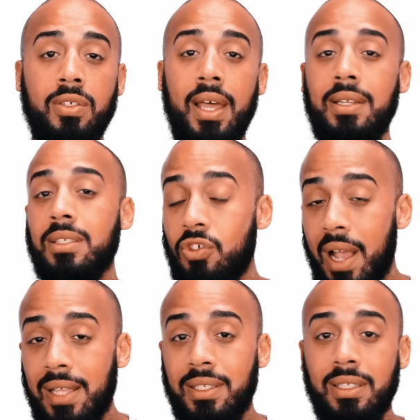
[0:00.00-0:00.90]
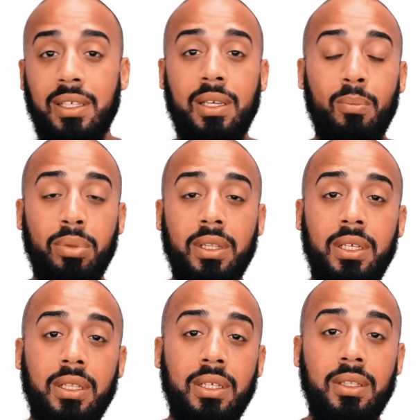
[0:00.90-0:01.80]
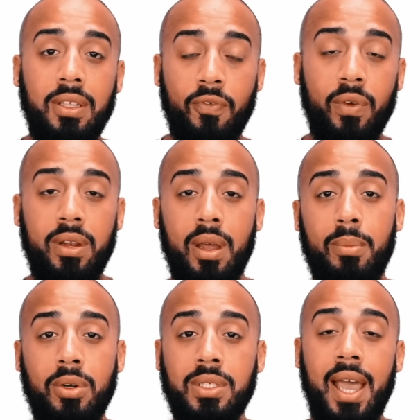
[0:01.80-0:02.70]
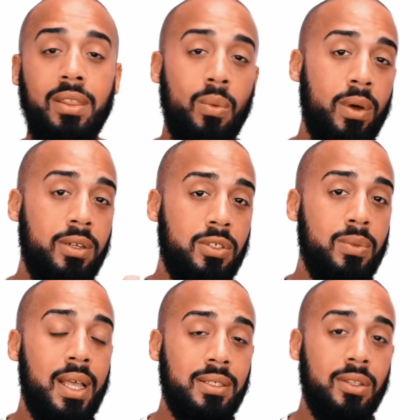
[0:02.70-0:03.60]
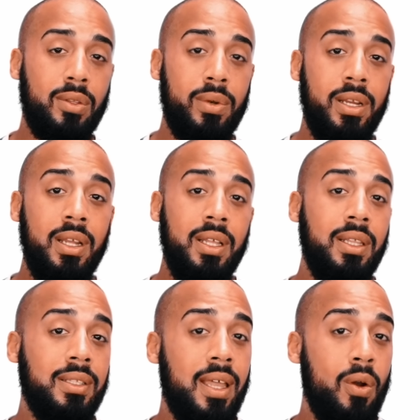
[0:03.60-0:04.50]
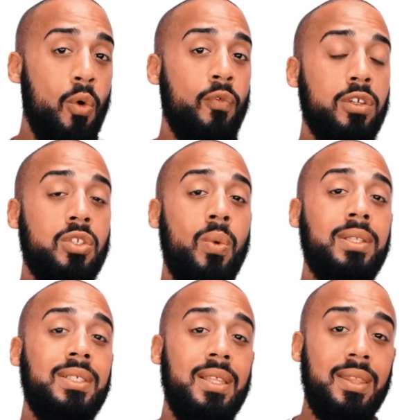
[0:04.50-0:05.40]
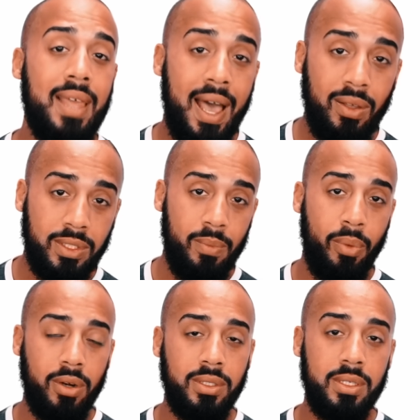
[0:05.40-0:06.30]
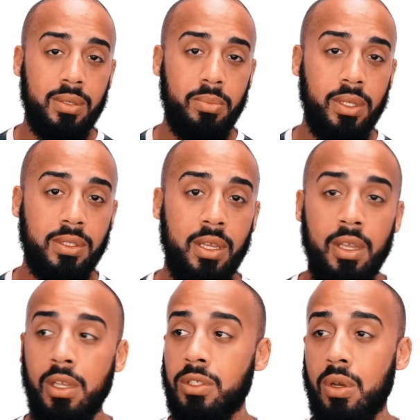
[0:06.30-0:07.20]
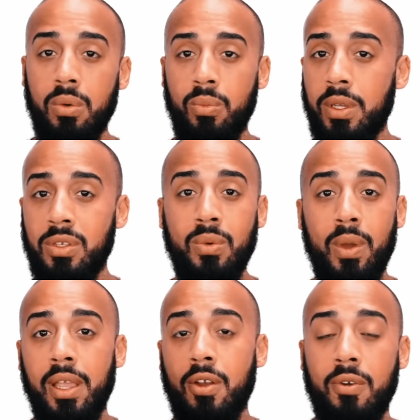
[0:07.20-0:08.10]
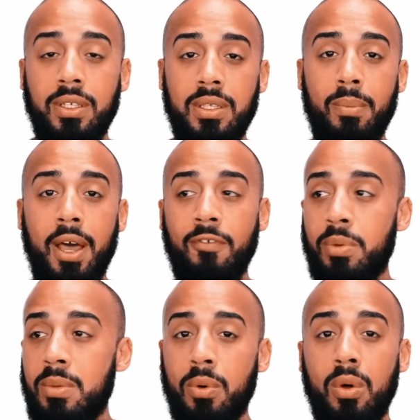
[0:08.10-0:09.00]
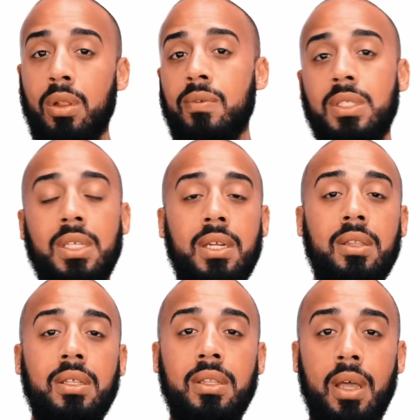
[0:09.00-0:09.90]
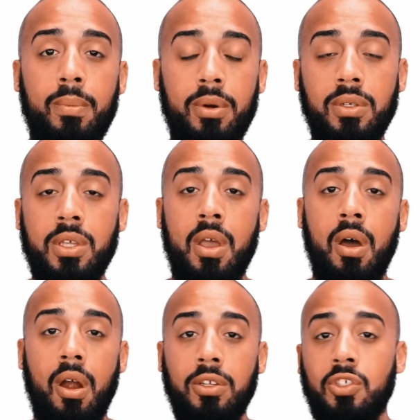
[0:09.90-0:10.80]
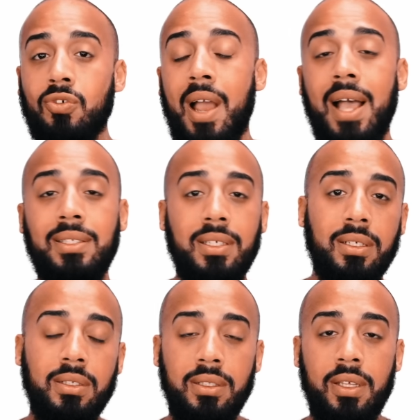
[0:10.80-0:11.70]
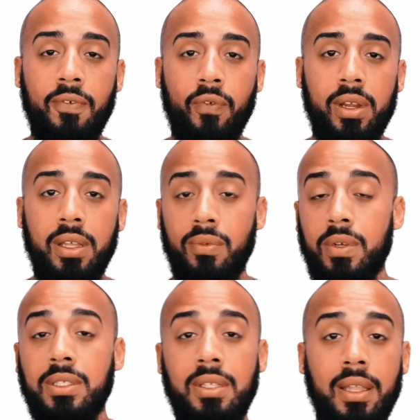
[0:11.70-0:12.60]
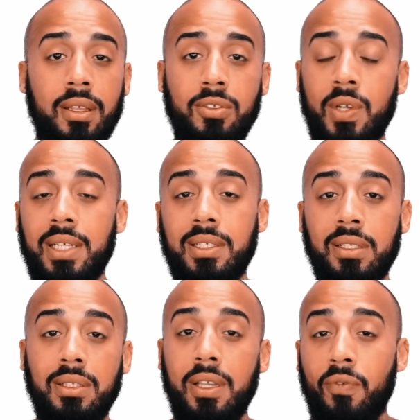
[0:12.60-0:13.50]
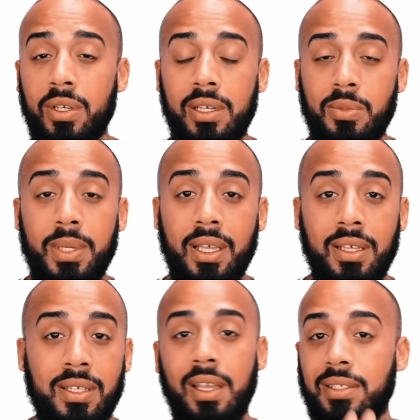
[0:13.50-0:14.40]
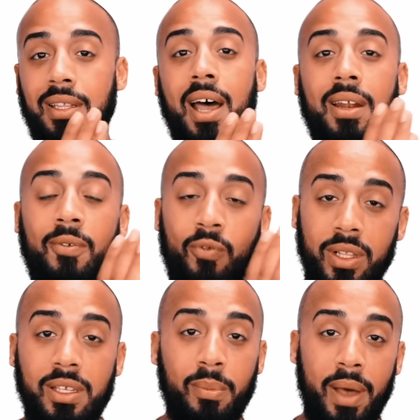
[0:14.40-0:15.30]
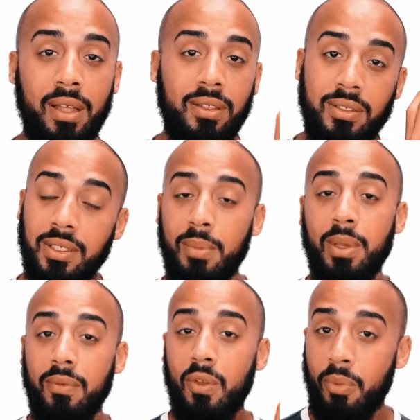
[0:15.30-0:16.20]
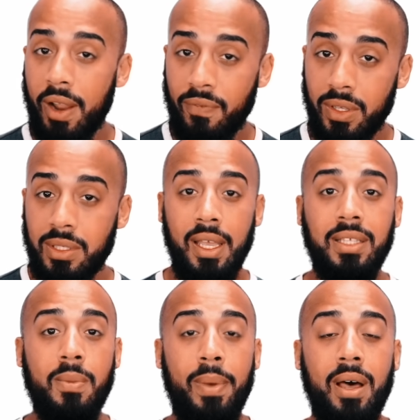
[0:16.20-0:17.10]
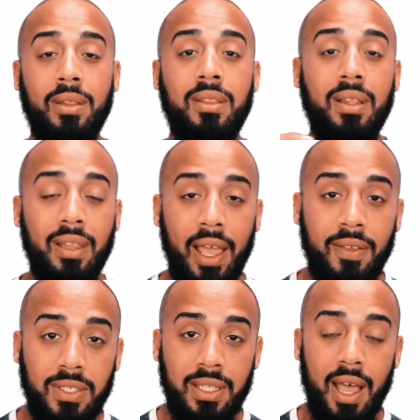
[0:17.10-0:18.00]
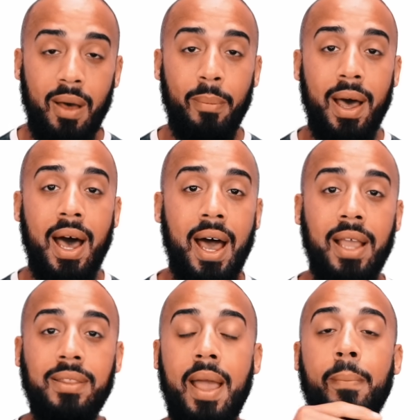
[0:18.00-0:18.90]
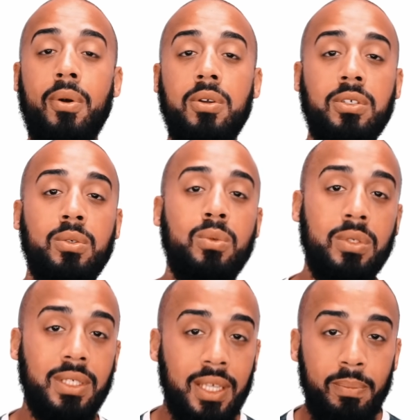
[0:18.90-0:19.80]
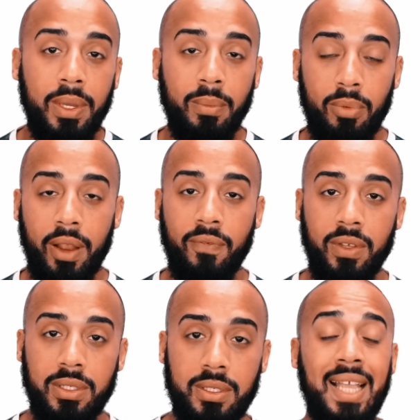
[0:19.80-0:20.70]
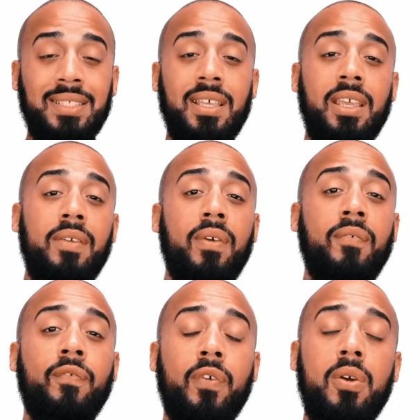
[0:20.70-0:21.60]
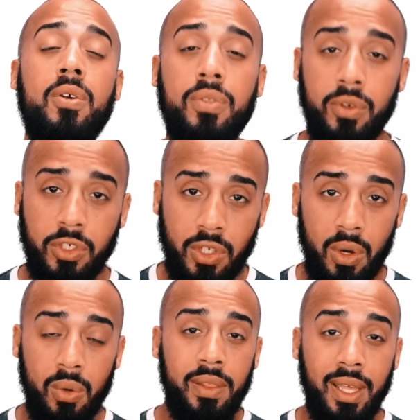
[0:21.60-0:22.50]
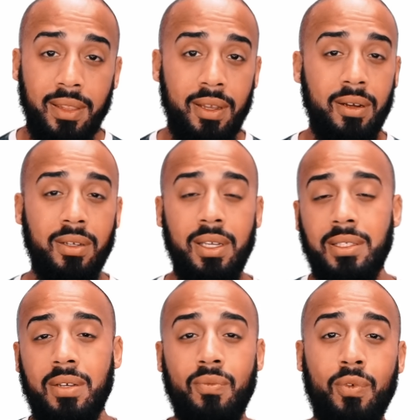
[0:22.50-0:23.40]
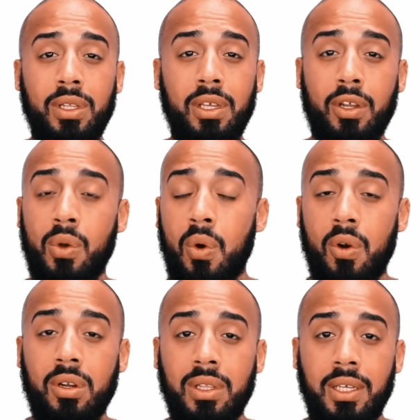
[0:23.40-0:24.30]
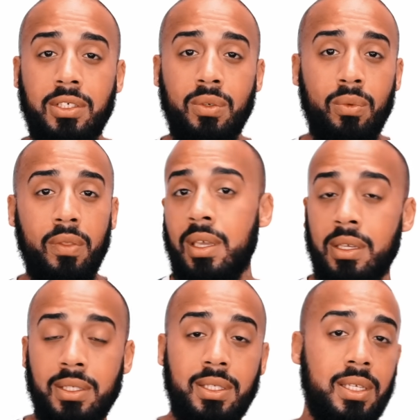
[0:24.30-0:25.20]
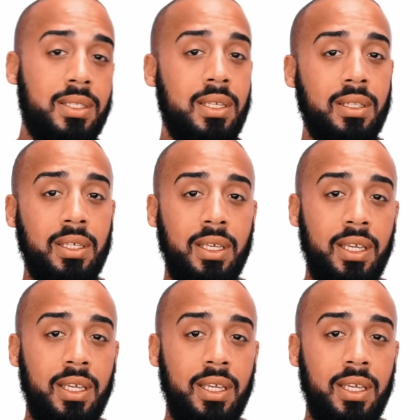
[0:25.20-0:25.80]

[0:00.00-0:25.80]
So that is drastically completely different numbers. And the one in 2003 looked at over 20,000 participants. So when you increase the amount of people, all of a sudden the numbers are drastically different. And the reason that they're drastically different is because it's not really about the skipping of the breakfast, it's about the lifestyle behind that person who's skipping breakfast. And to even further show that there isn't really a correlation with consistently